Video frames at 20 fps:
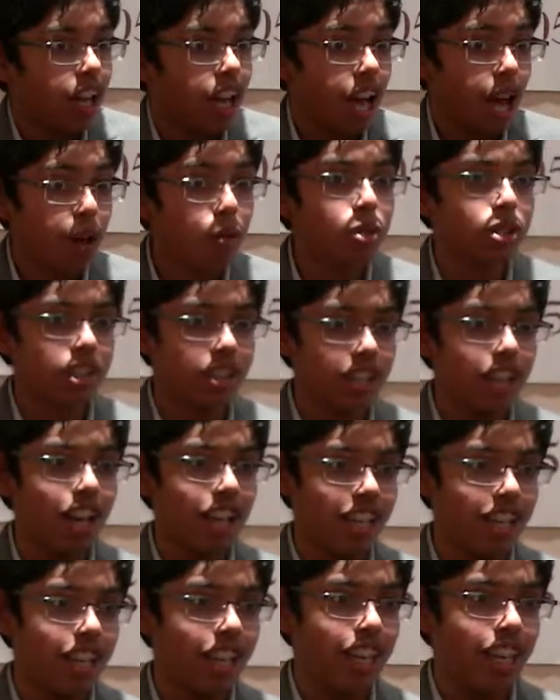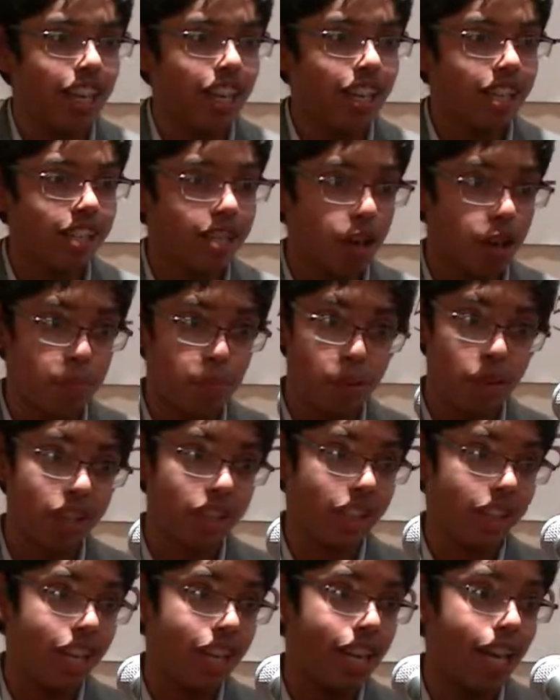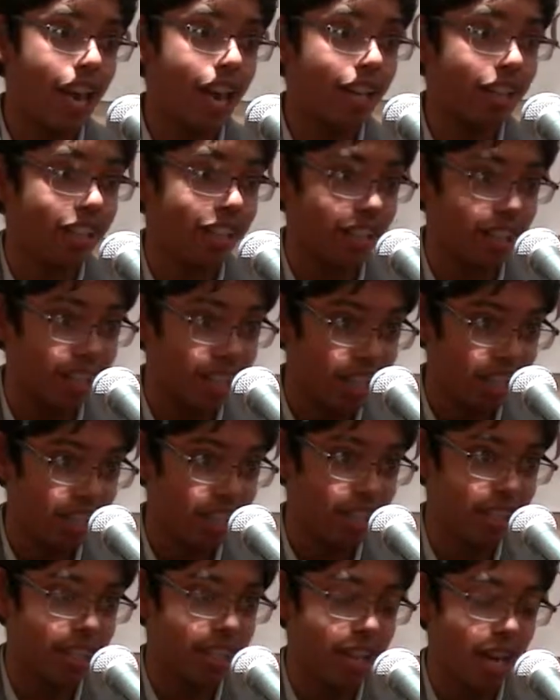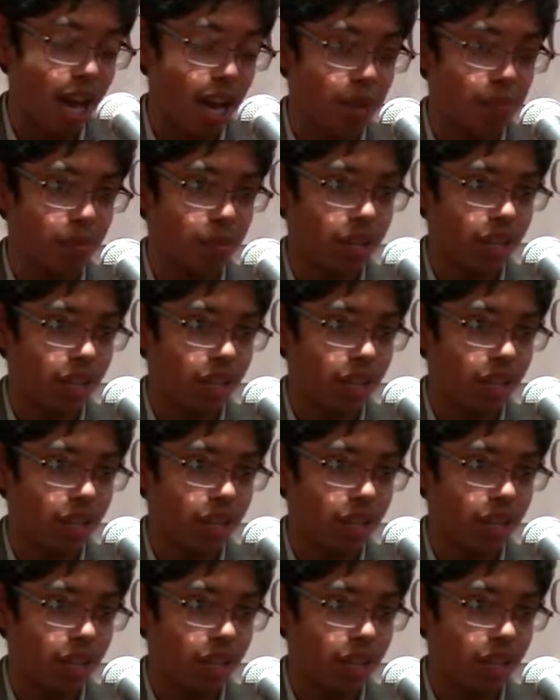I was lucky to have pulled the key out of the ignition in time.